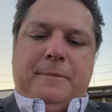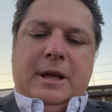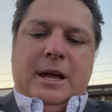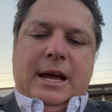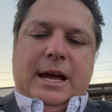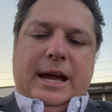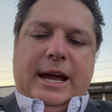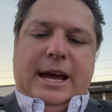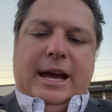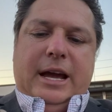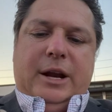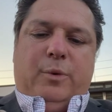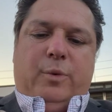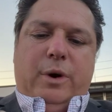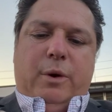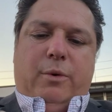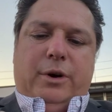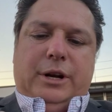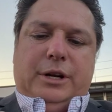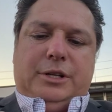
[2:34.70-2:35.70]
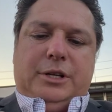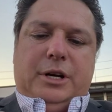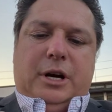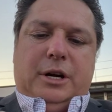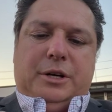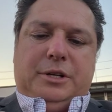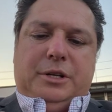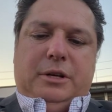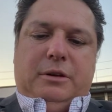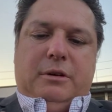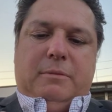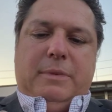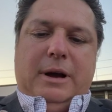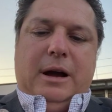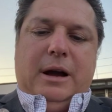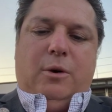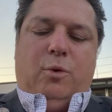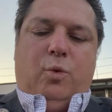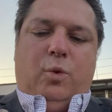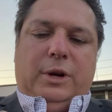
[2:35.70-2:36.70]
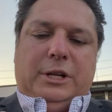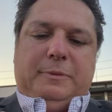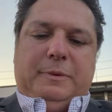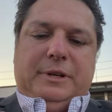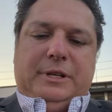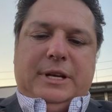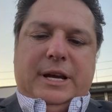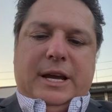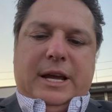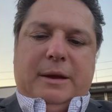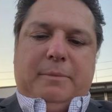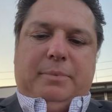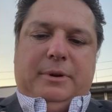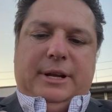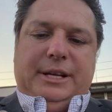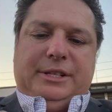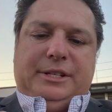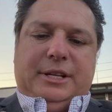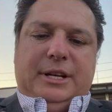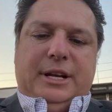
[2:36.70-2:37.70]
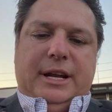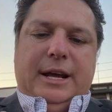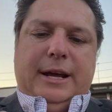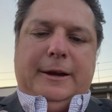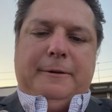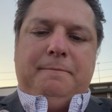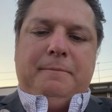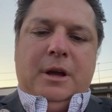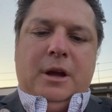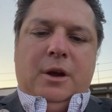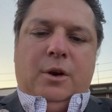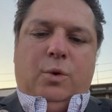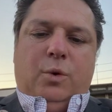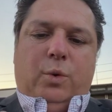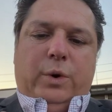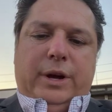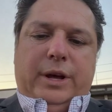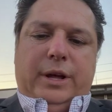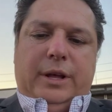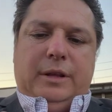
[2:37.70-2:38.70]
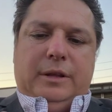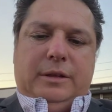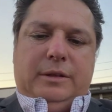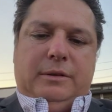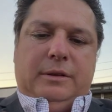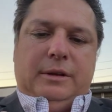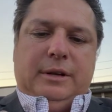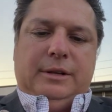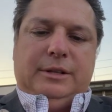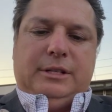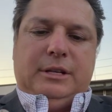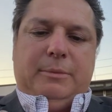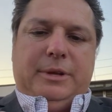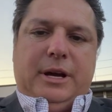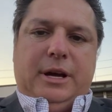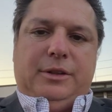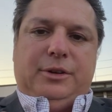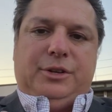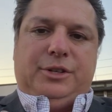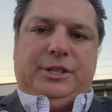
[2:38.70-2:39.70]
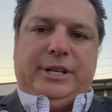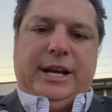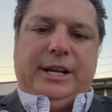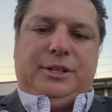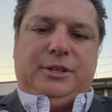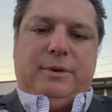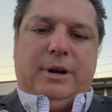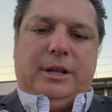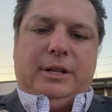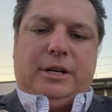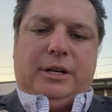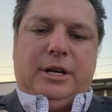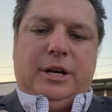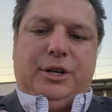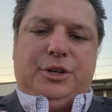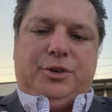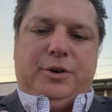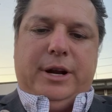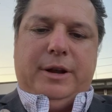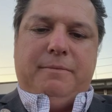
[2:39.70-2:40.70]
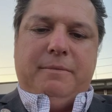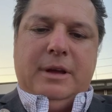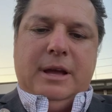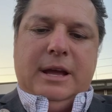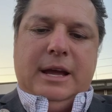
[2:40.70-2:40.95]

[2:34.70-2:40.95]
and we want to talk to you about what's been taking place today with some of the other states around the country,